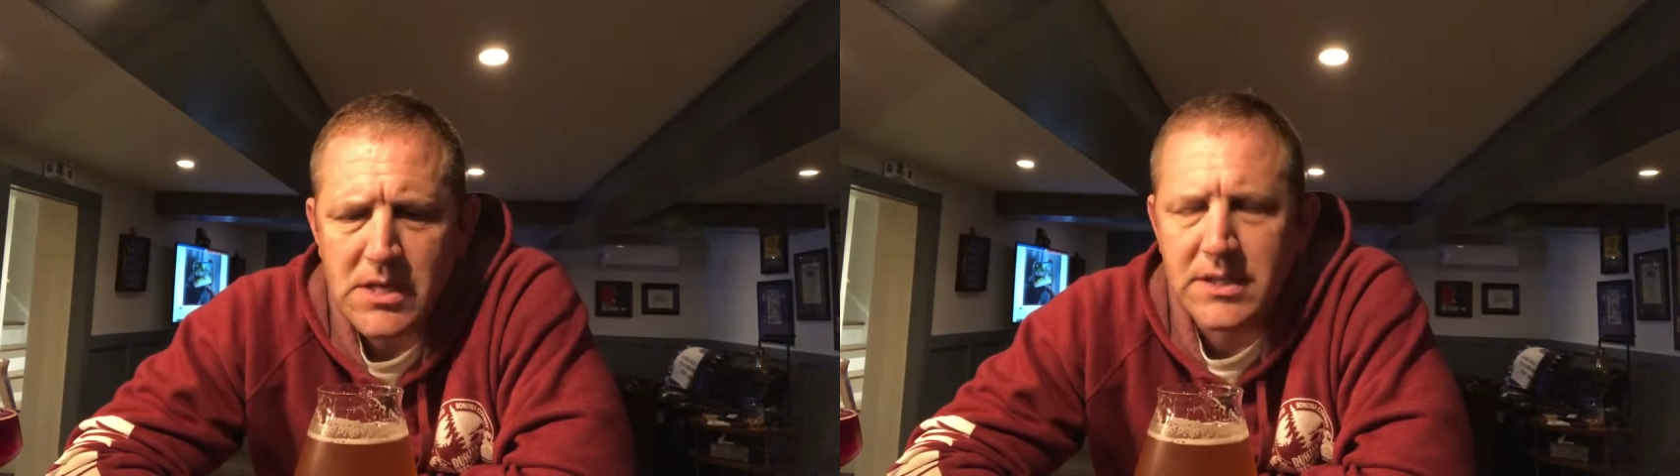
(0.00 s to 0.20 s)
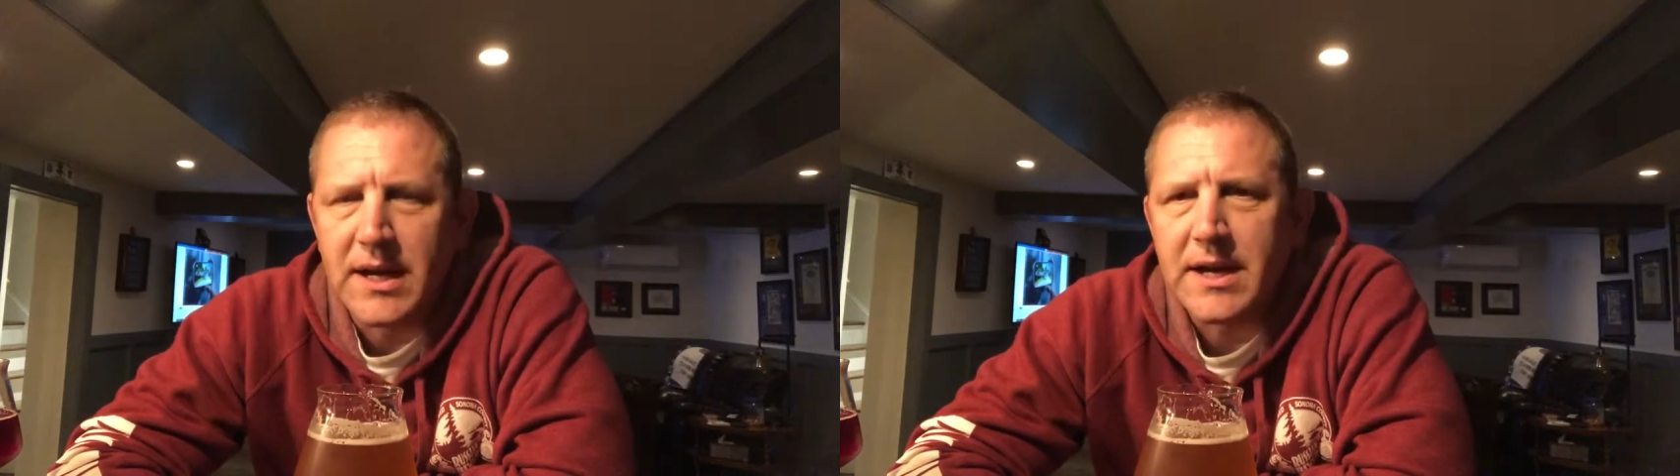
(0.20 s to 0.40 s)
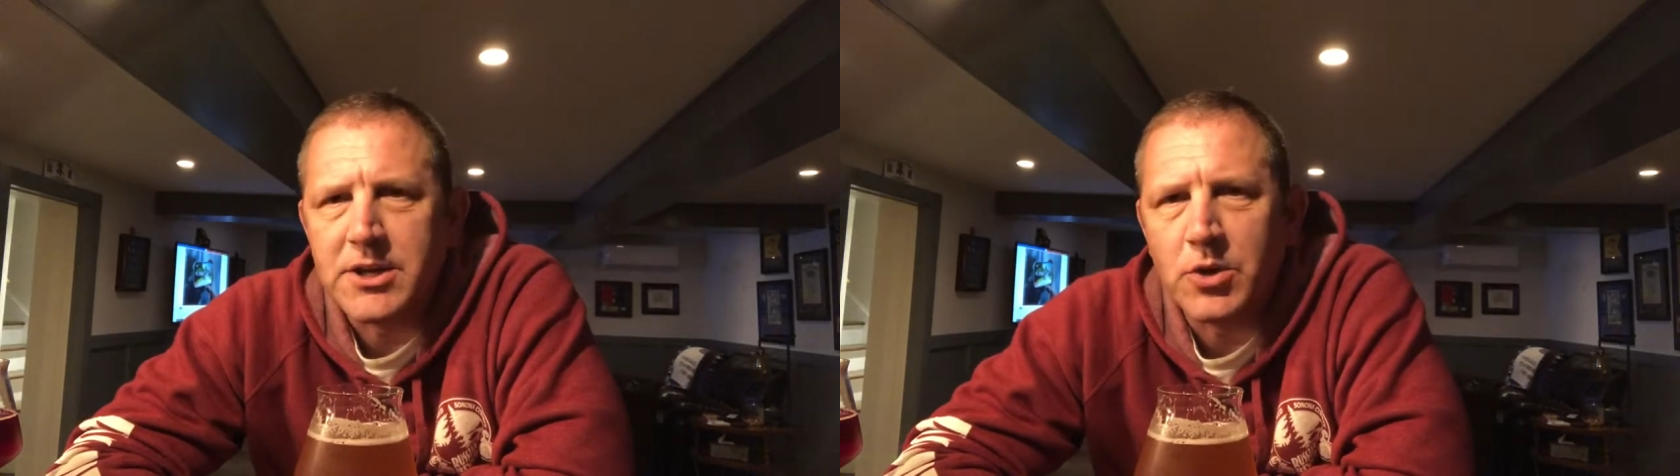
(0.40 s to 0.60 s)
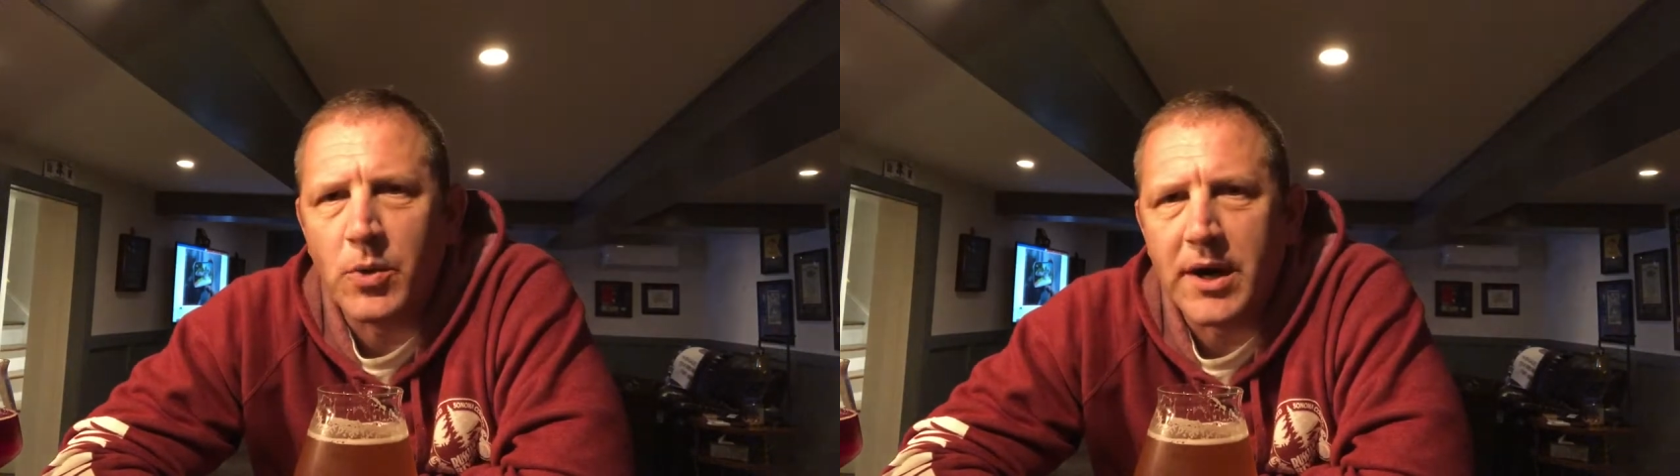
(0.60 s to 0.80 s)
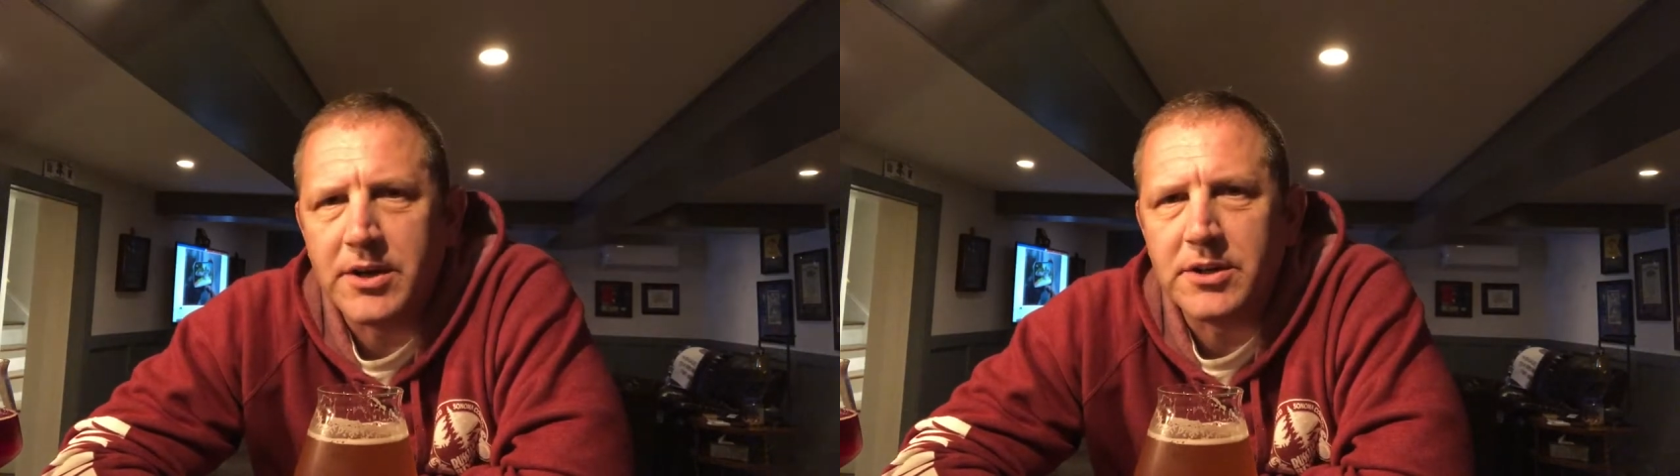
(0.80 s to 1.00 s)
Yeah, I know
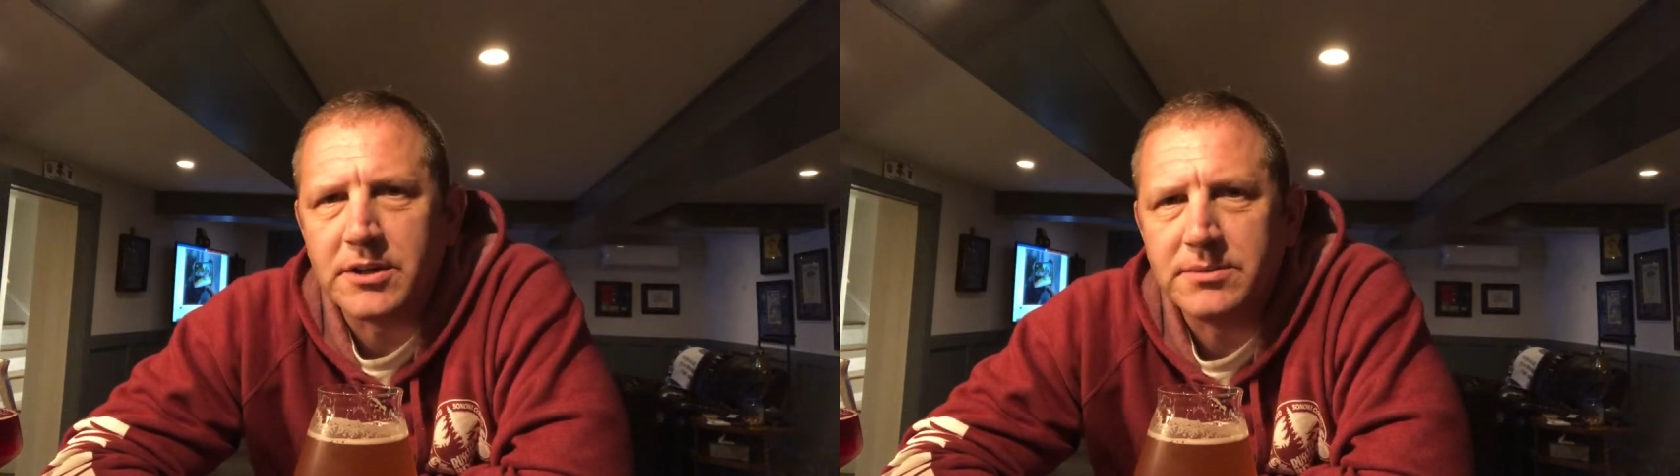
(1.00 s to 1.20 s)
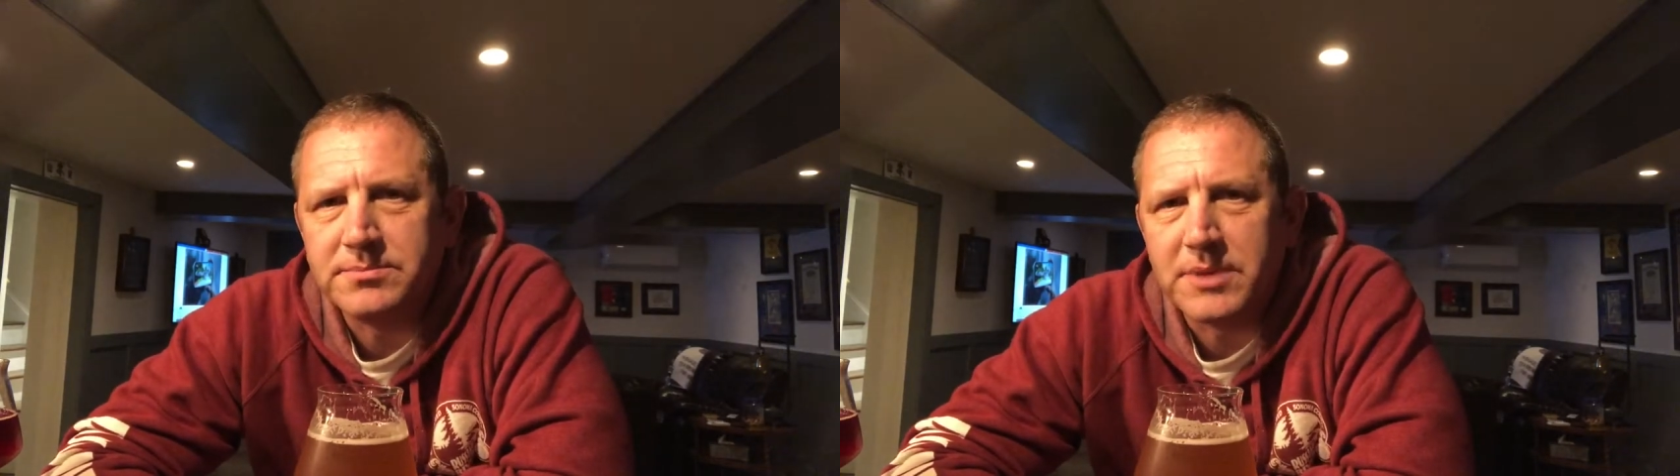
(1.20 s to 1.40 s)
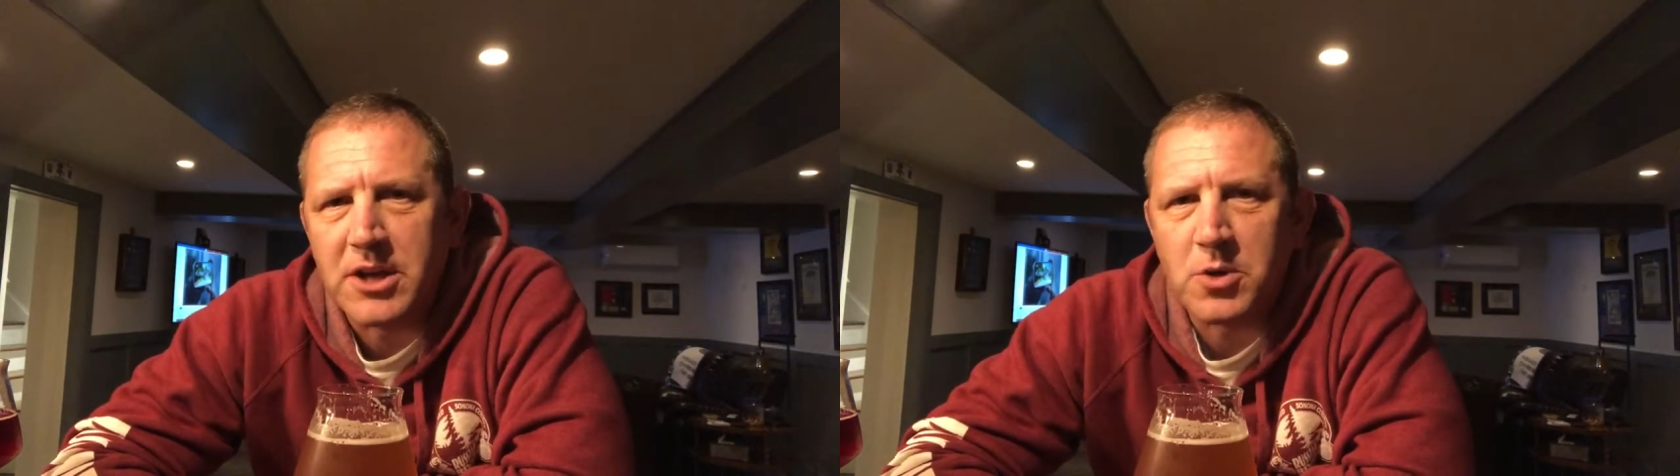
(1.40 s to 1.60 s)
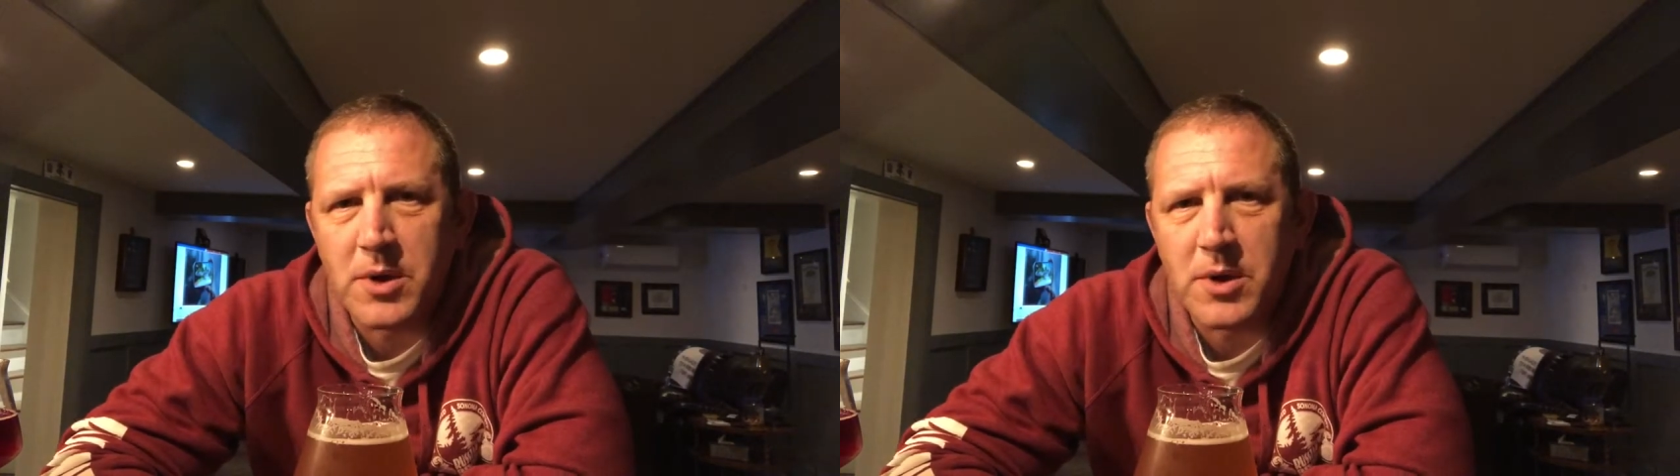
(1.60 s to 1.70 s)
why you're. I know